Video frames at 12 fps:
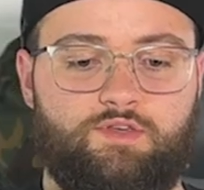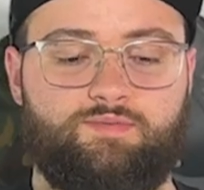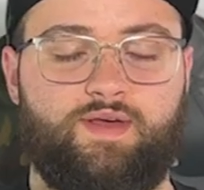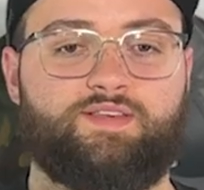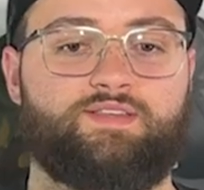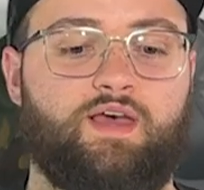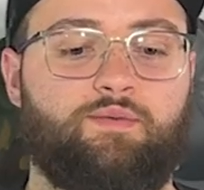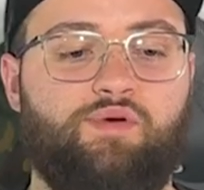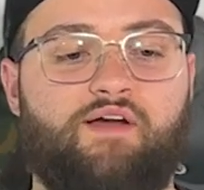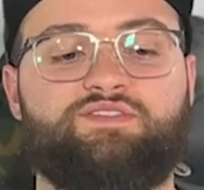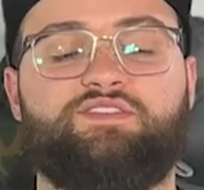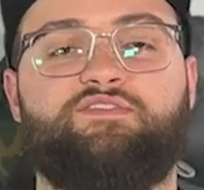Some nice
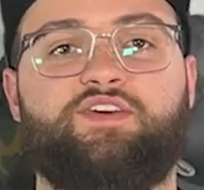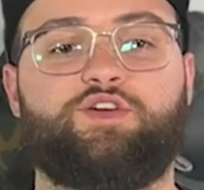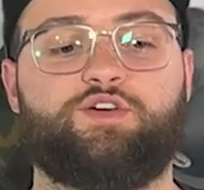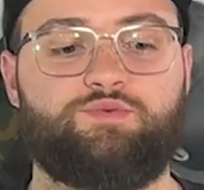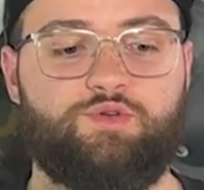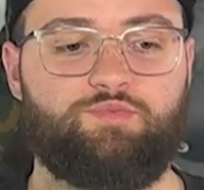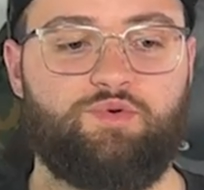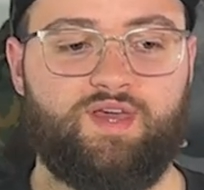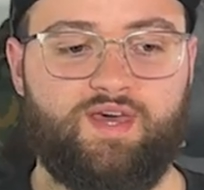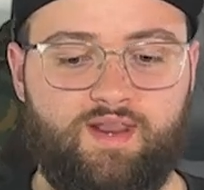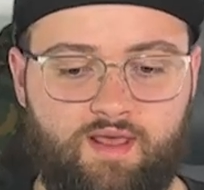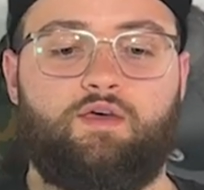privacy features, which is pretty
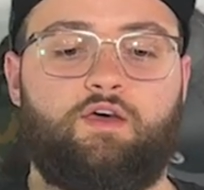good.